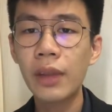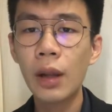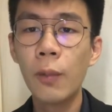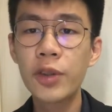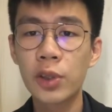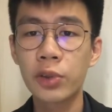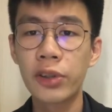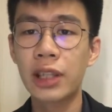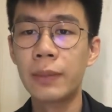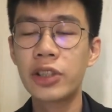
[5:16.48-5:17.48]
which also
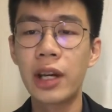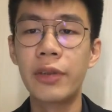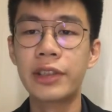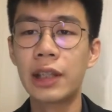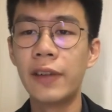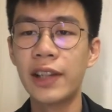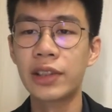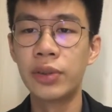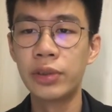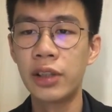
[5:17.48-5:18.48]
established that a receiver has a
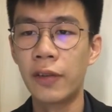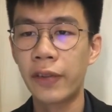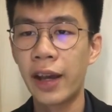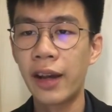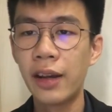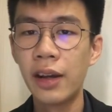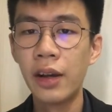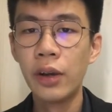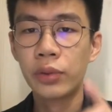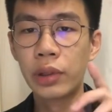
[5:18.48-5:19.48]
duty of care
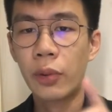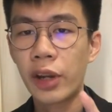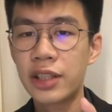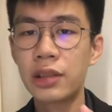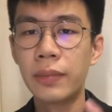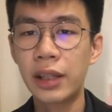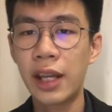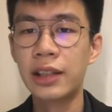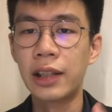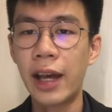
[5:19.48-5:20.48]
to the mortgagor to
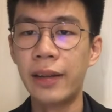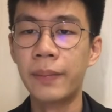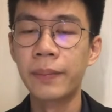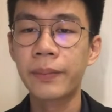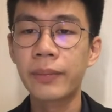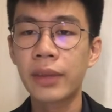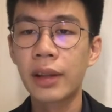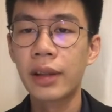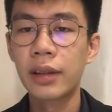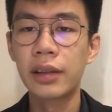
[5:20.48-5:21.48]
maintain the land.
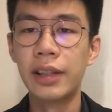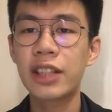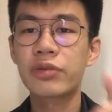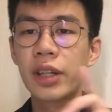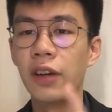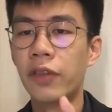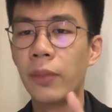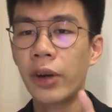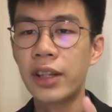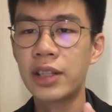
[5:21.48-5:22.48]
The next right of a
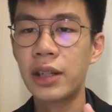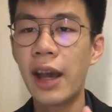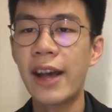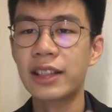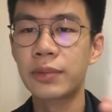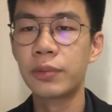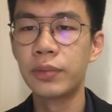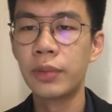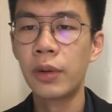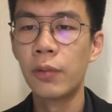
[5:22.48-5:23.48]
mortgagee
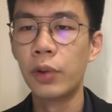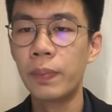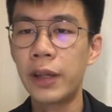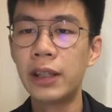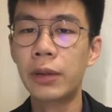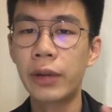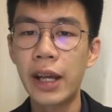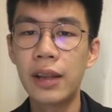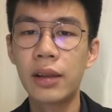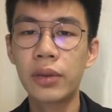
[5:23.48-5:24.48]
would be the
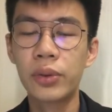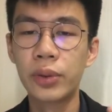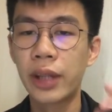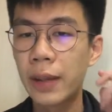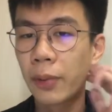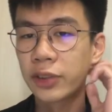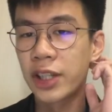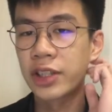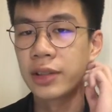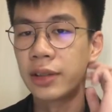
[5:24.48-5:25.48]
right to take
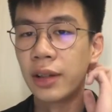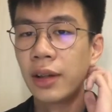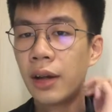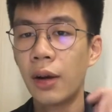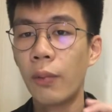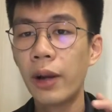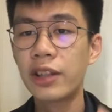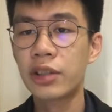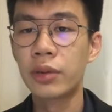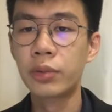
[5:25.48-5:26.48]
possession, where the
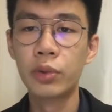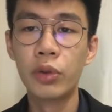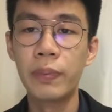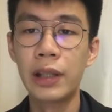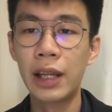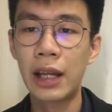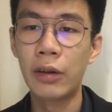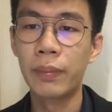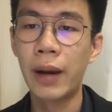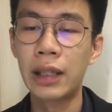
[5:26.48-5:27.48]
general rule would be laid
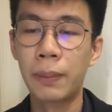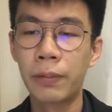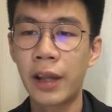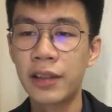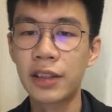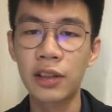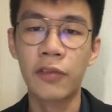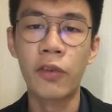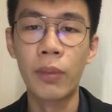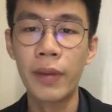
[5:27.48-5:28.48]
out by the cases of
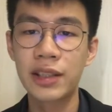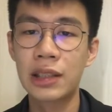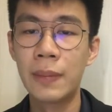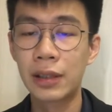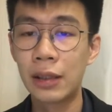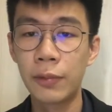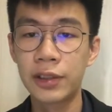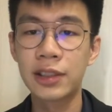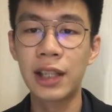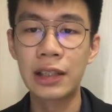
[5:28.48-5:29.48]
Four Maids Limited
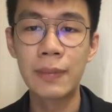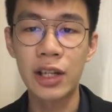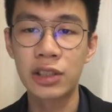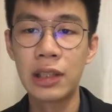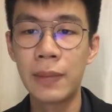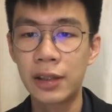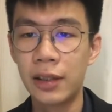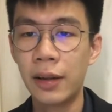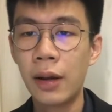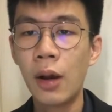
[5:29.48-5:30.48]
versus Dudley Marshall
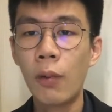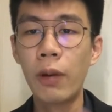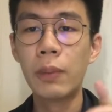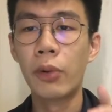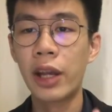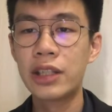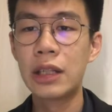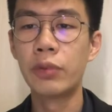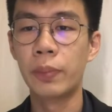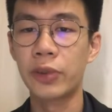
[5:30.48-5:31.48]
Limited, where the mortgagee
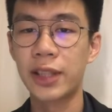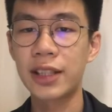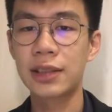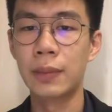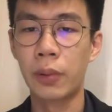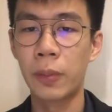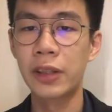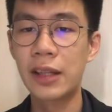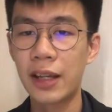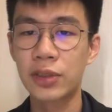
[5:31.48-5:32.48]
would possess the
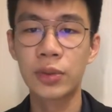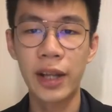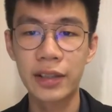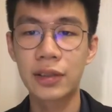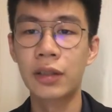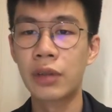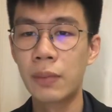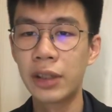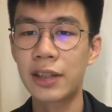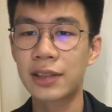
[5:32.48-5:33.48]
property as soon as the
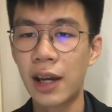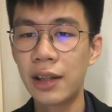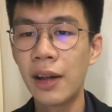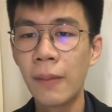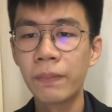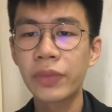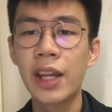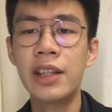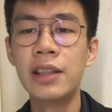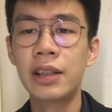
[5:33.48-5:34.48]
agreement is signed.
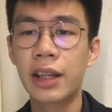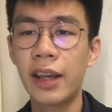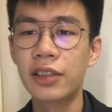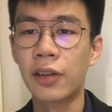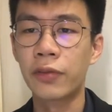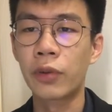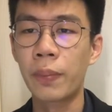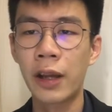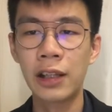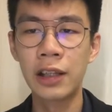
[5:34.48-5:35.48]
In the case of
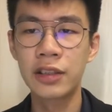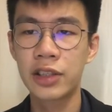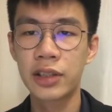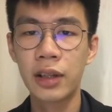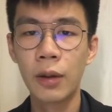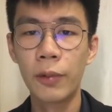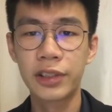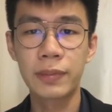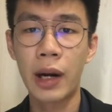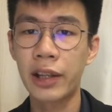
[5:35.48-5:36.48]
Ropelich
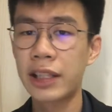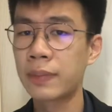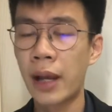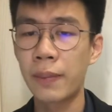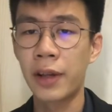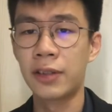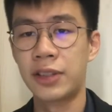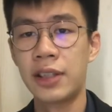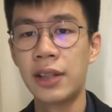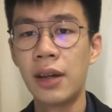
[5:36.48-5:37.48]
versus Barclays Bank
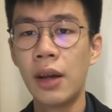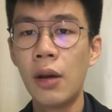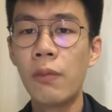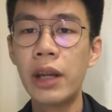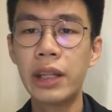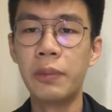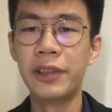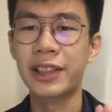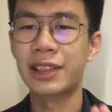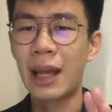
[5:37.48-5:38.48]
plc, where it
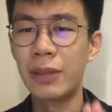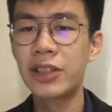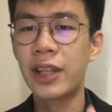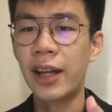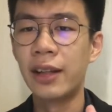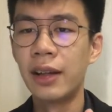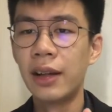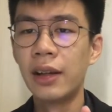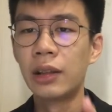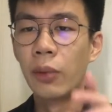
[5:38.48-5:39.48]
was established that
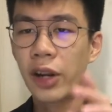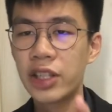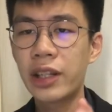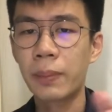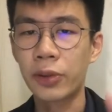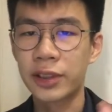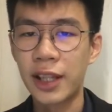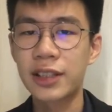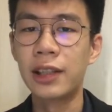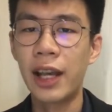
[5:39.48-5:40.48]
the mortgagee can
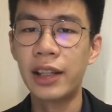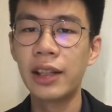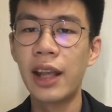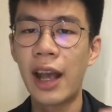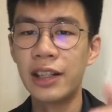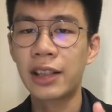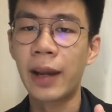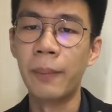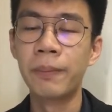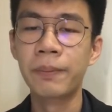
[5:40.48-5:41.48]
possess the land anytime.